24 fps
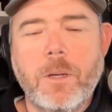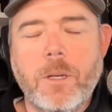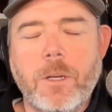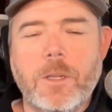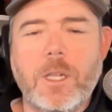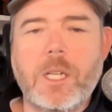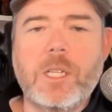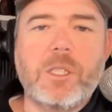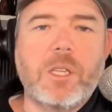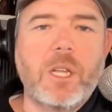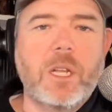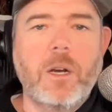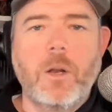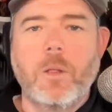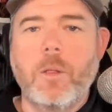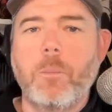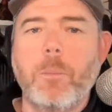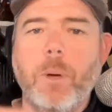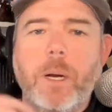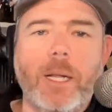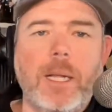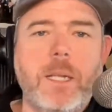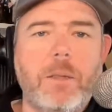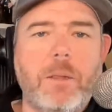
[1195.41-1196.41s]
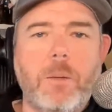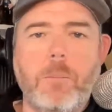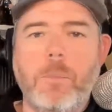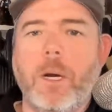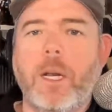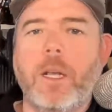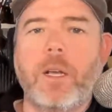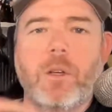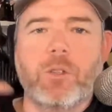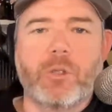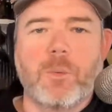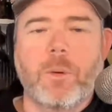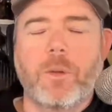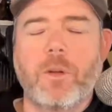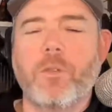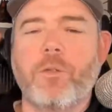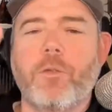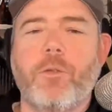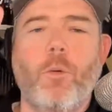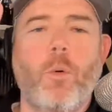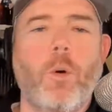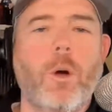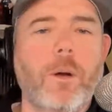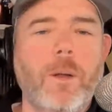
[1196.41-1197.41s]
These, the money goes around. There are
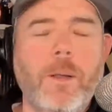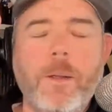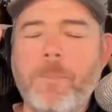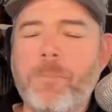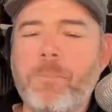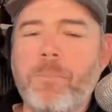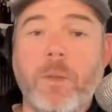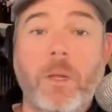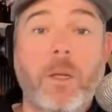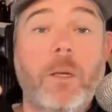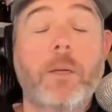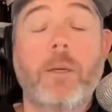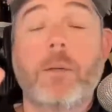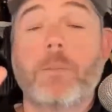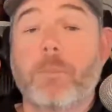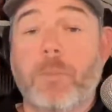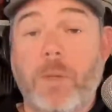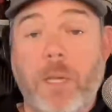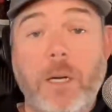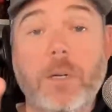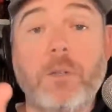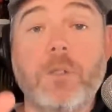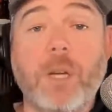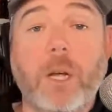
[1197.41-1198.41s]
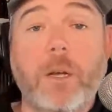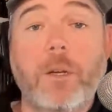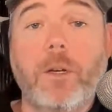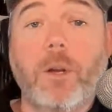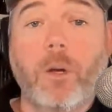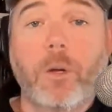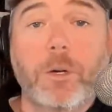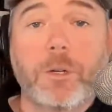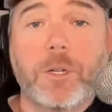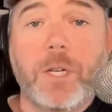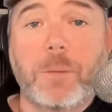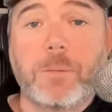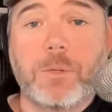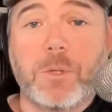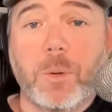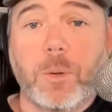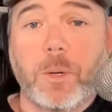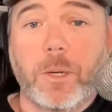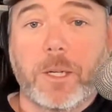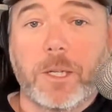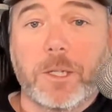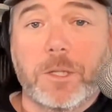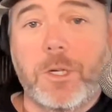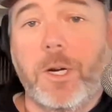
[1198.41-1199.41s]
four. Here's how you know your team's doing
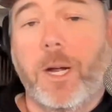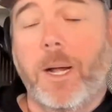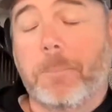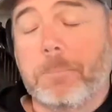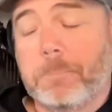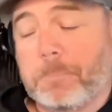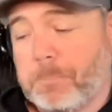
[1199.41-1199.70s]
a good job.